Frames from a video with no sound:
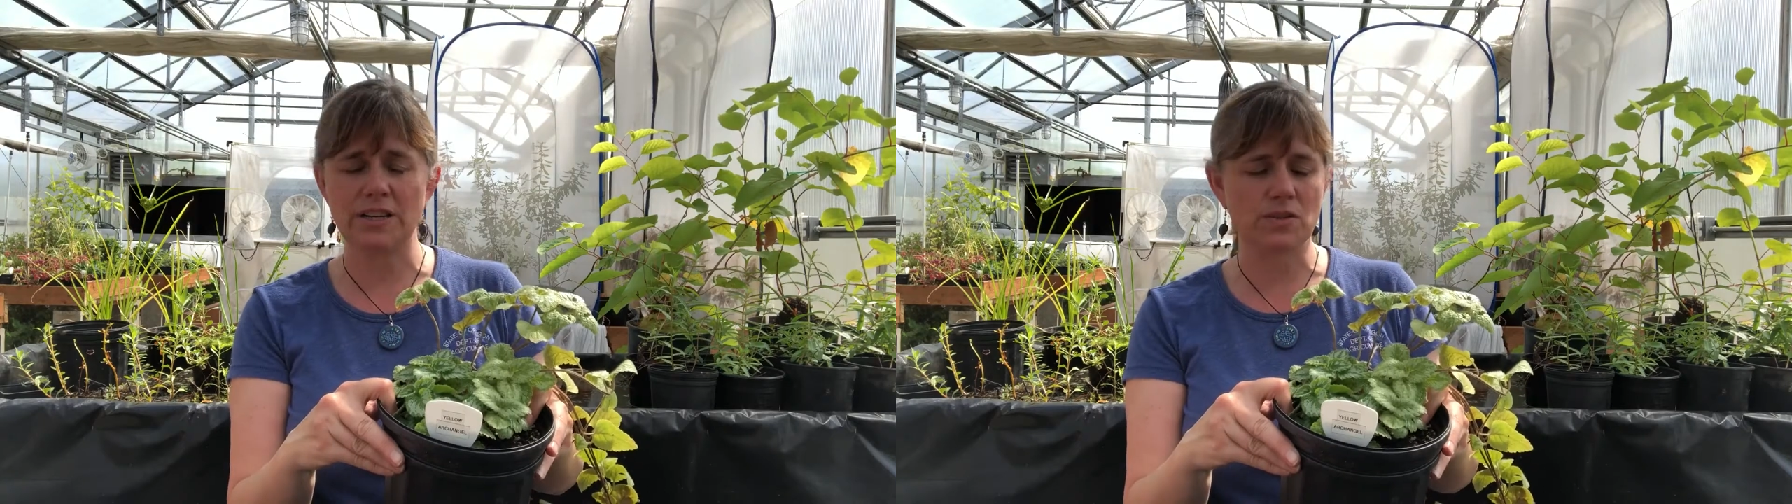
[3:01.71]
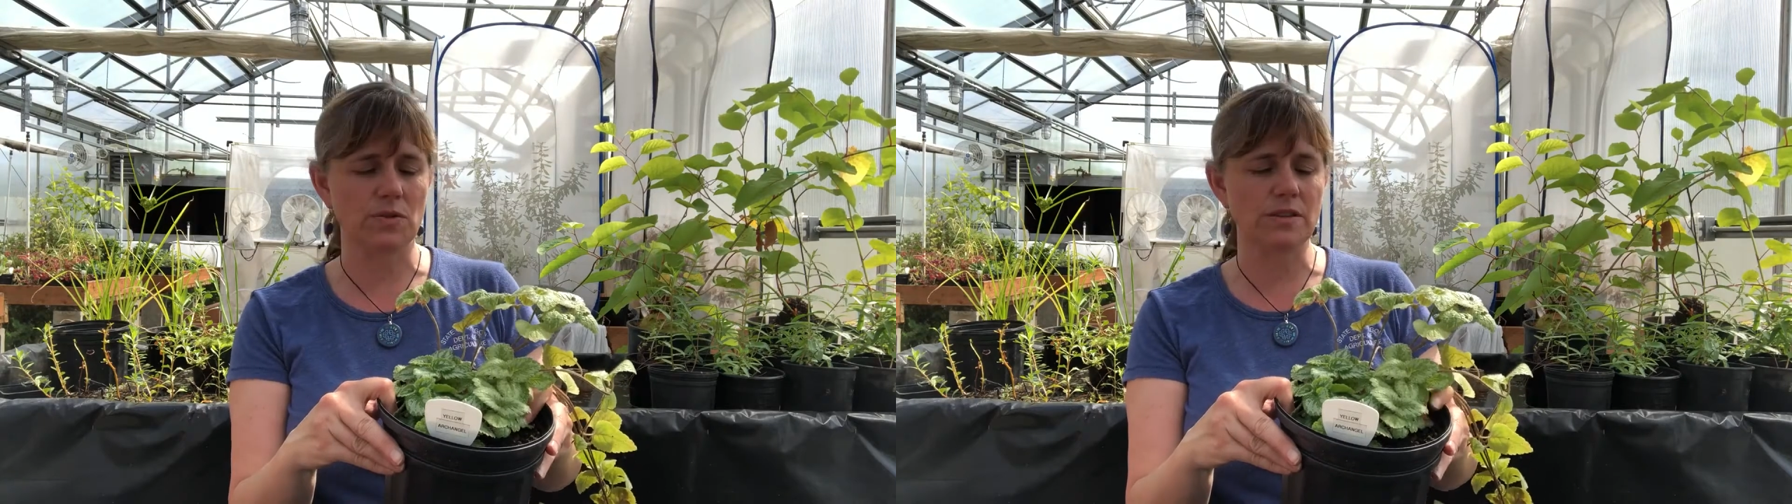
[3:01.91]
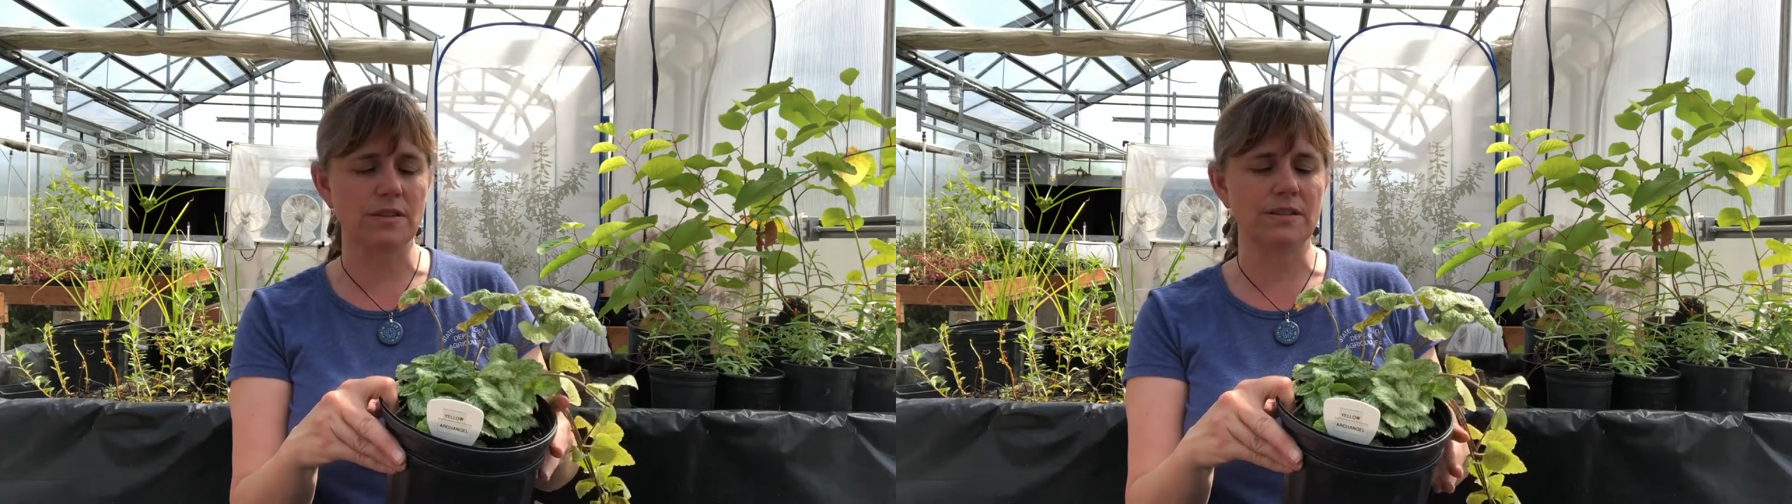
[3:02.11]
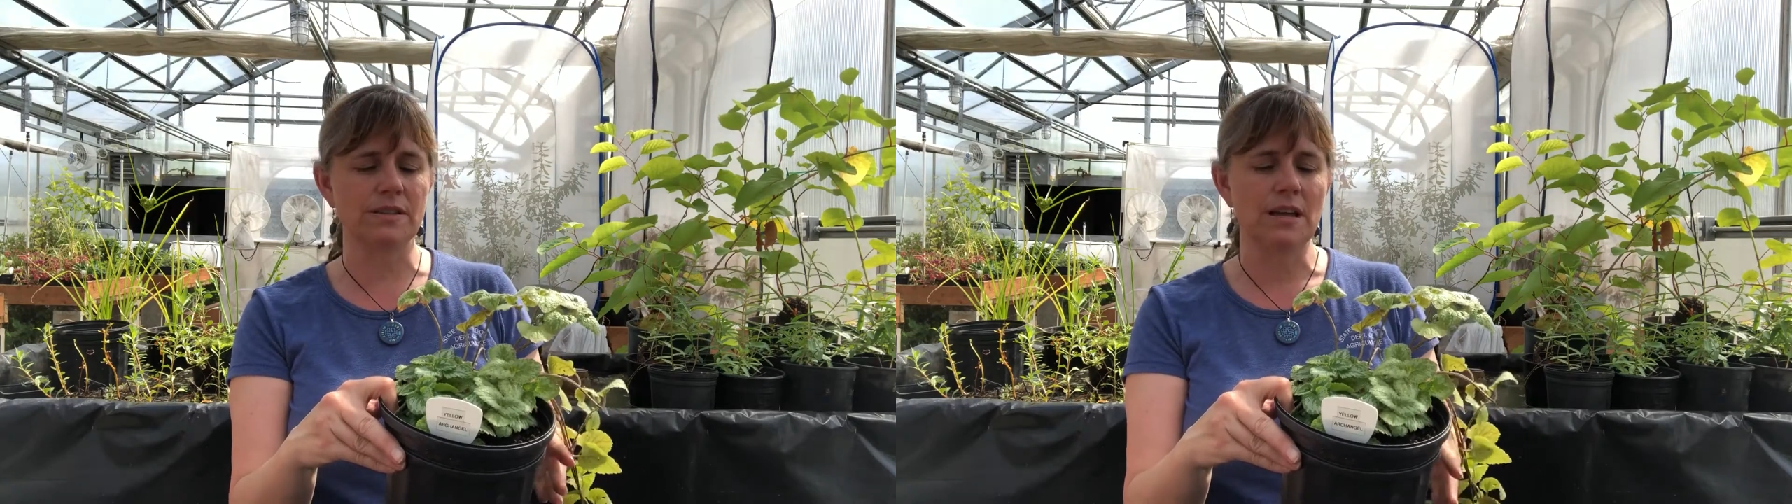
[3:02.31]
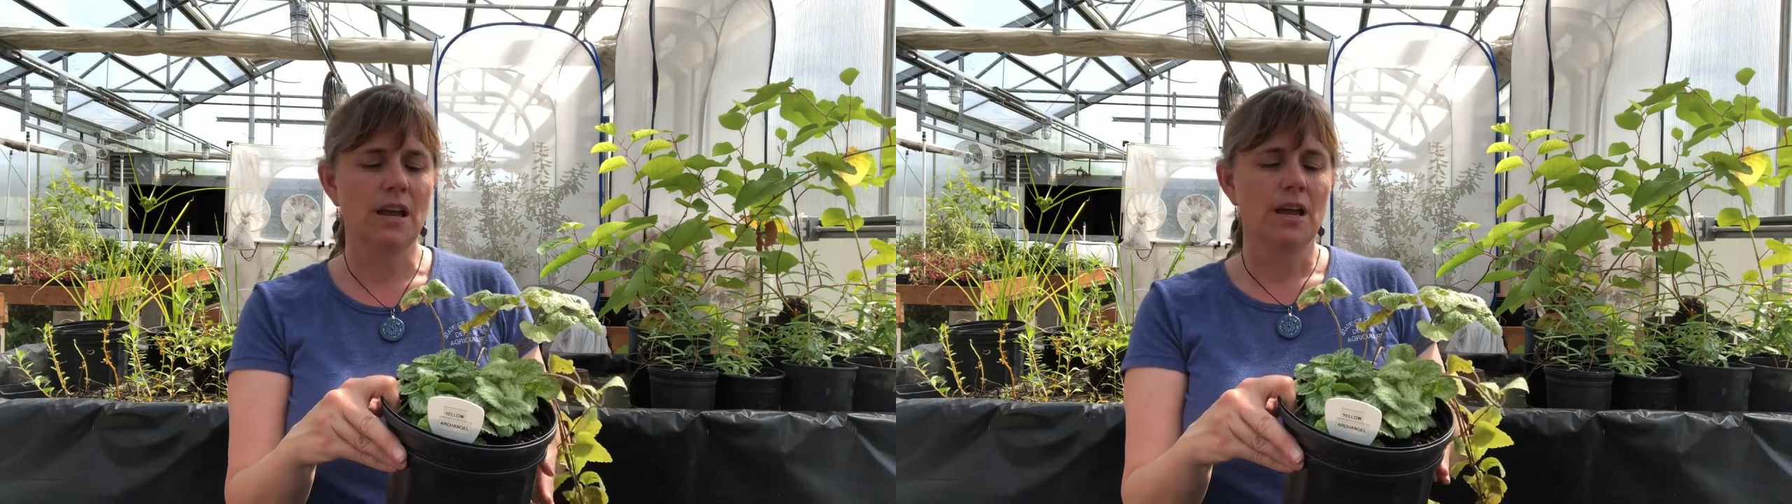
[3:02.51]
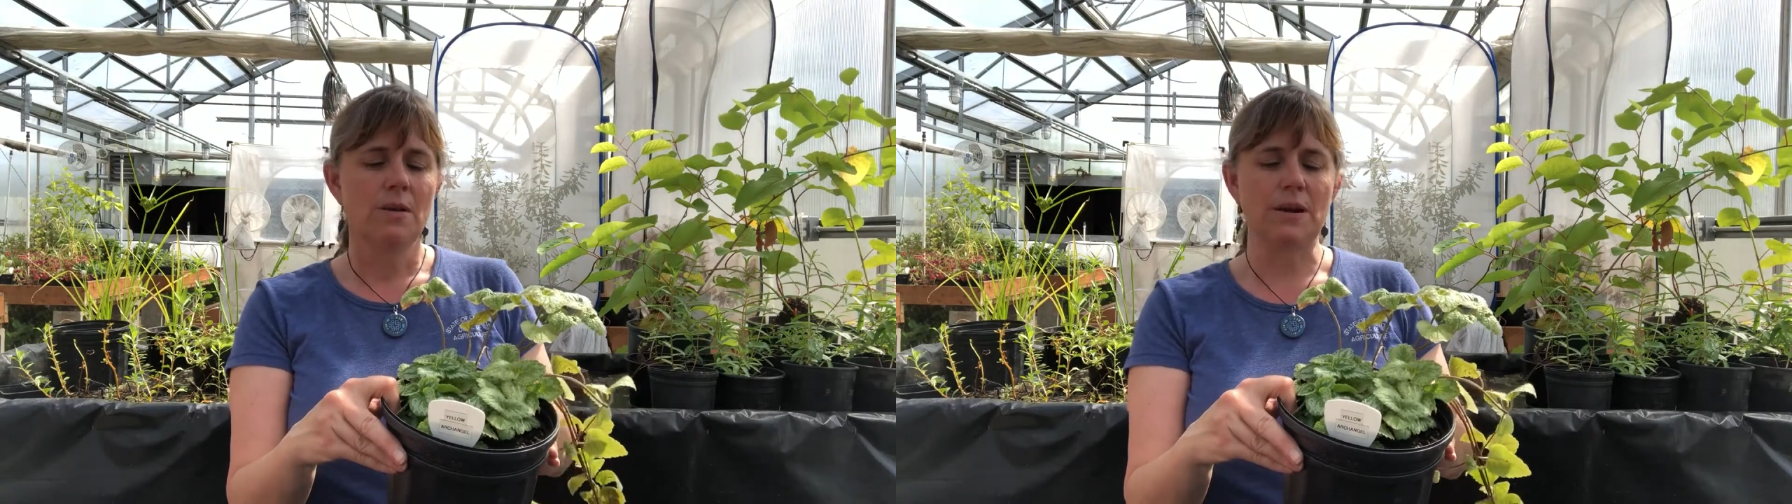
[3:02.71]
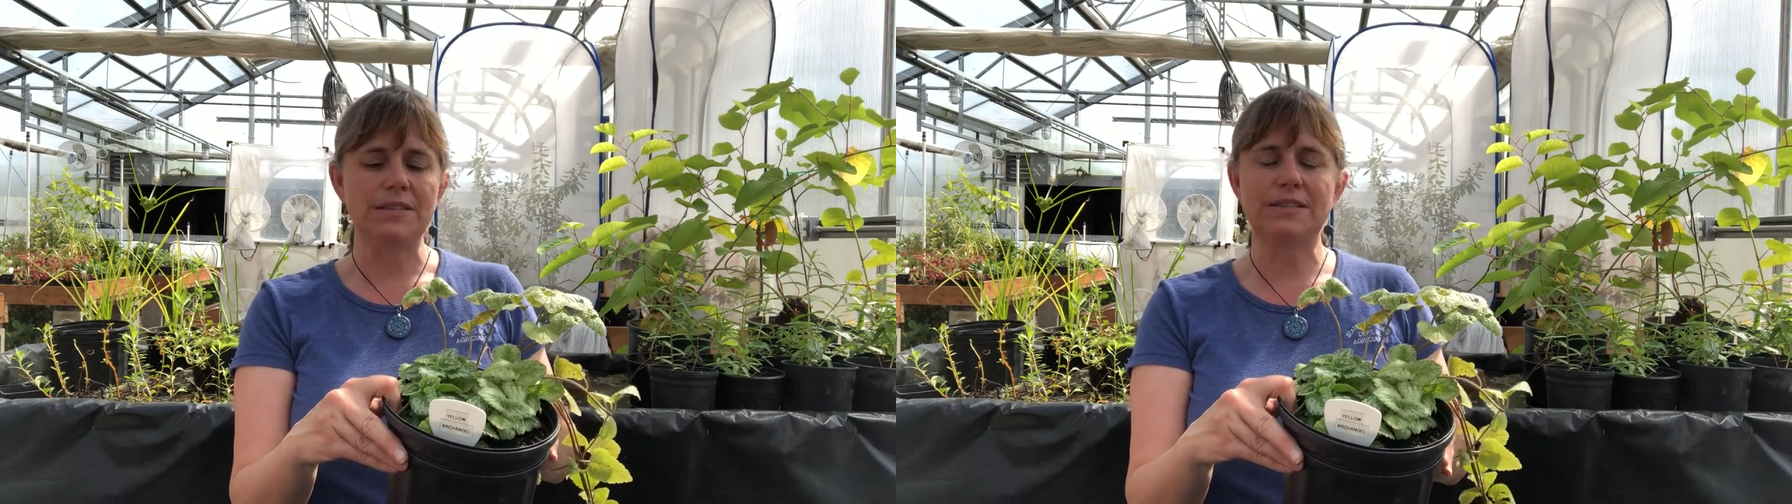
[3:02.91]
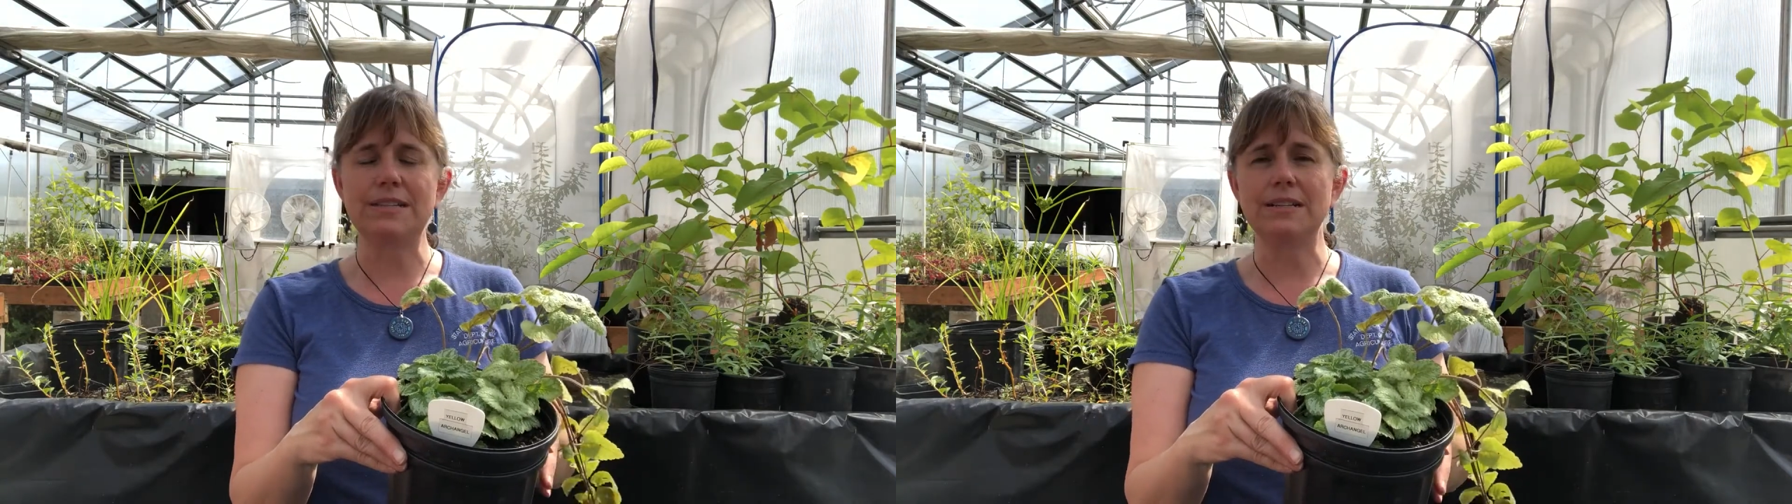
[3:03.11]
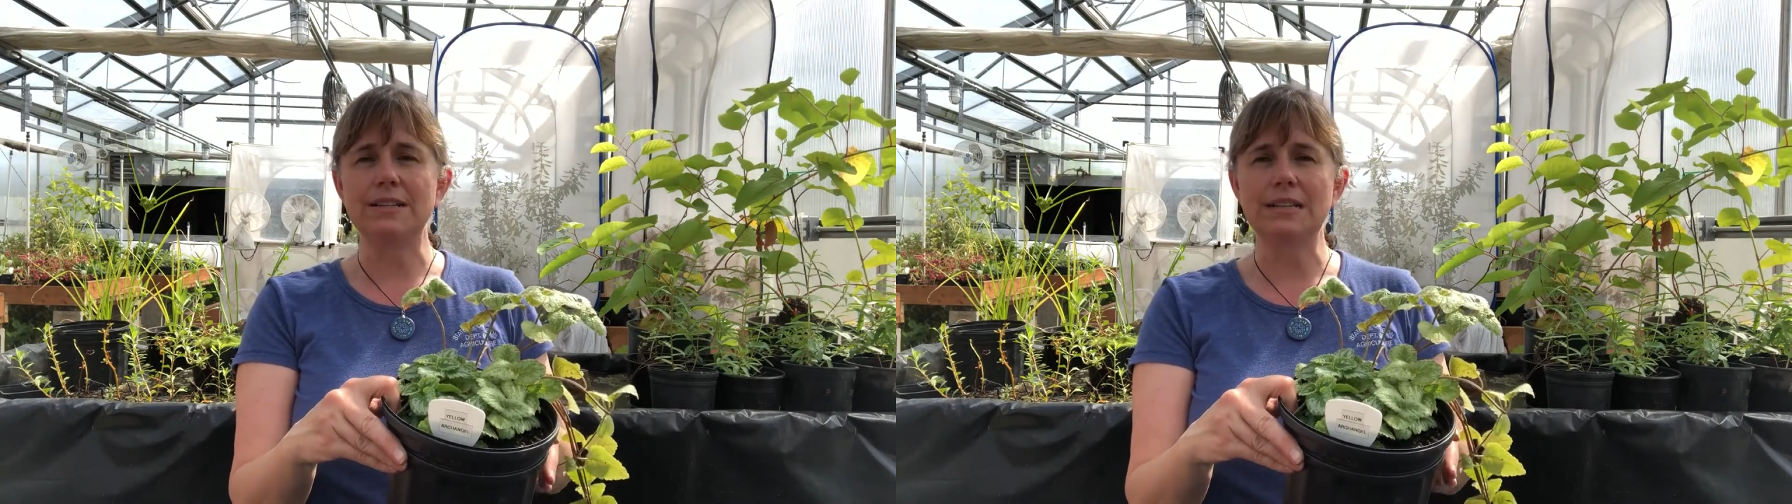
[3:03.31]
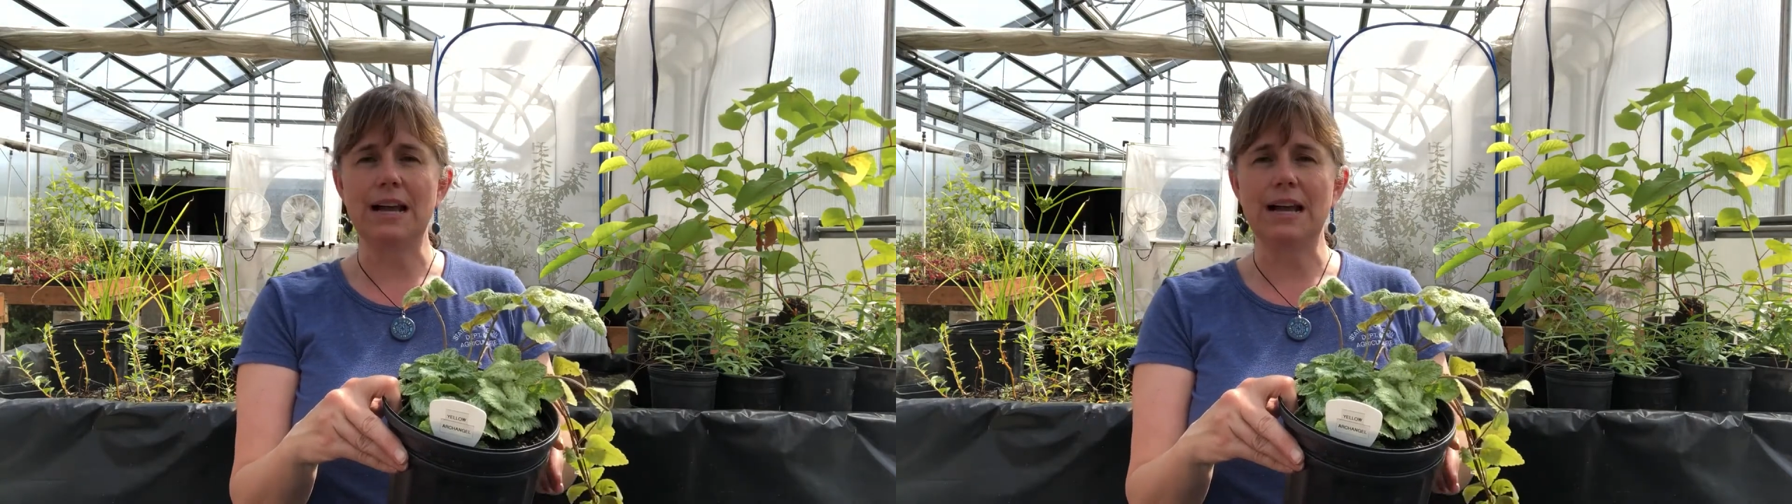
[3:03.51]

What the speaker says: sources, but still